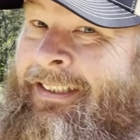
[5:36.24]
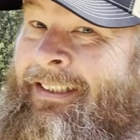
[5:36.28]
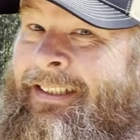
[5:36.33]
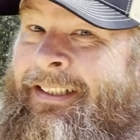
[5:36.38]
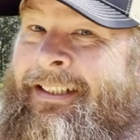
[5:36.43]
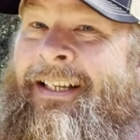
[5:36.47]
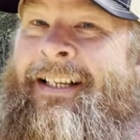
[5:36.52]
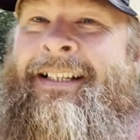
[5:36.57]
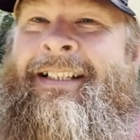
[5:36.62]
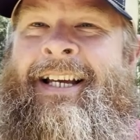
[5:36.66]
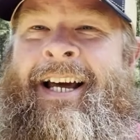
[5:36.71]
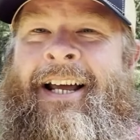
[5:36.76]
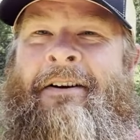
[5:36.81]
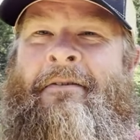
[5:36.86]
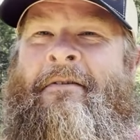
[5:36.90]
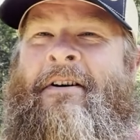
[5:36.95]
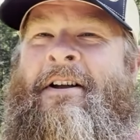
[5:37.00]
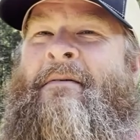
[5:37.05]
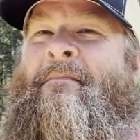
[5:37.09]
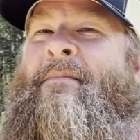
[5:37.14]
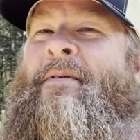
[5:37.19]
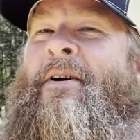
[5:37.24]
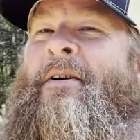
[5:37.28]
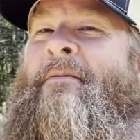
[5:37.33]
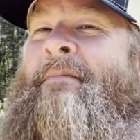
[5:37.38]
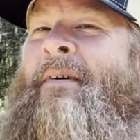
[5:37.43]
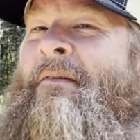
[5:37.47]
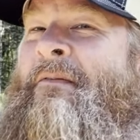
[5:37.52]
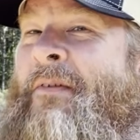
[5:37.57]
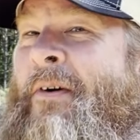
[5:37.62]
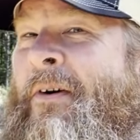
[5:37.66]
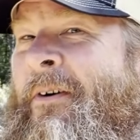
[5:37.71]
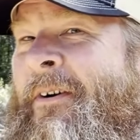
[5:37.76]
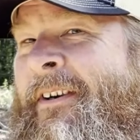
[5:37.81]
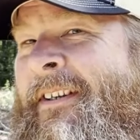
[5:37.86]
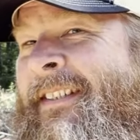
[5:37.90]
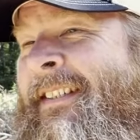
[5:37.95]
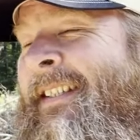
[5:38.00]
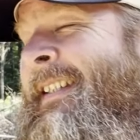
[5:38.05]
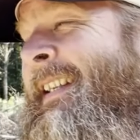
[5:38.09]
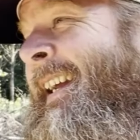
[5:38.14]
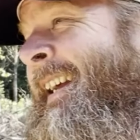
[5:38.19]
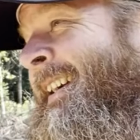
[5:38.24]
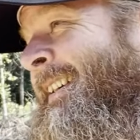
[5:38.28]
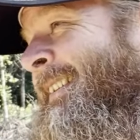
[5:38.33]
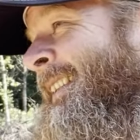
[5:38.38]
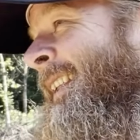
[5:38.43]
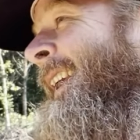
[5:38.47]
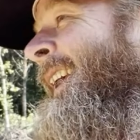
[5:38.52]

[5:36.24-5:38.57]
because I don't want to burn the forest down.